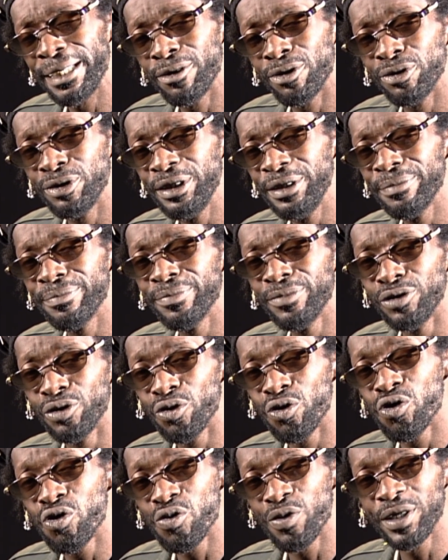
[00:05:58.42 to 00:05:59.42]
don't even
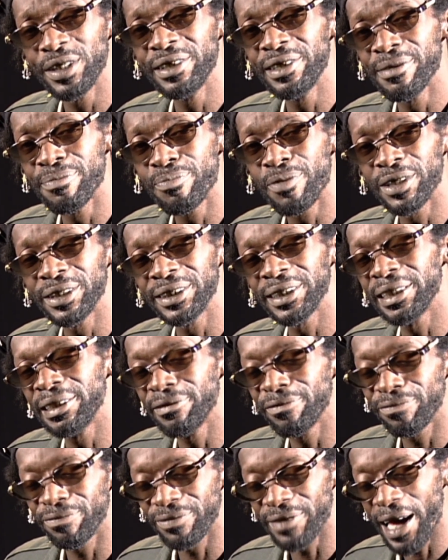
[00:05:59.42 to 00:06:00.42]
know when the
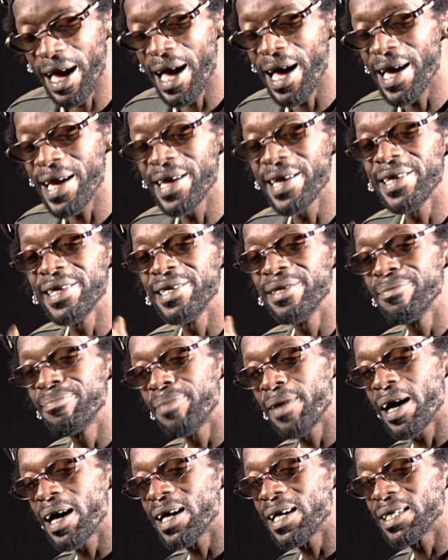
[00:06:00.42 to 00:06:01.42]
present fly
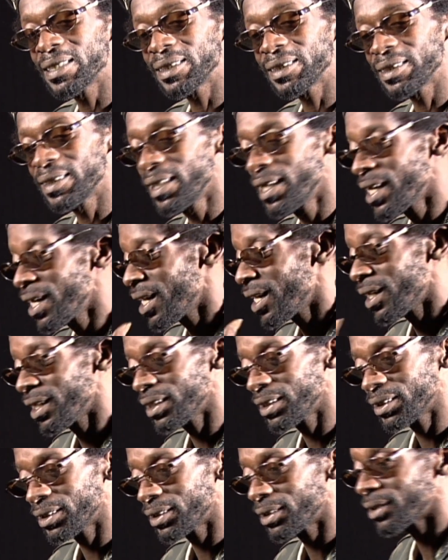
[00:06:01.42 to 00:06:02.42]
past their
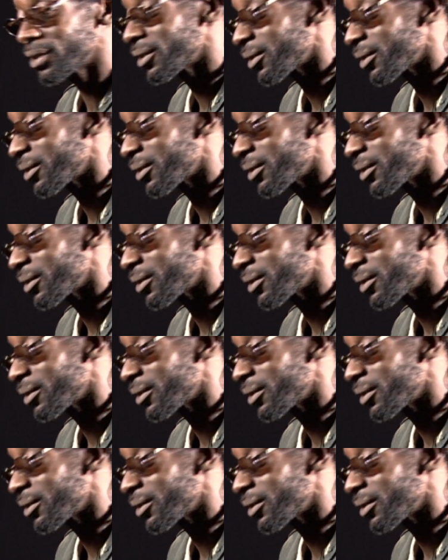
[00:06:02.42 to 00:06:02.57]
ass.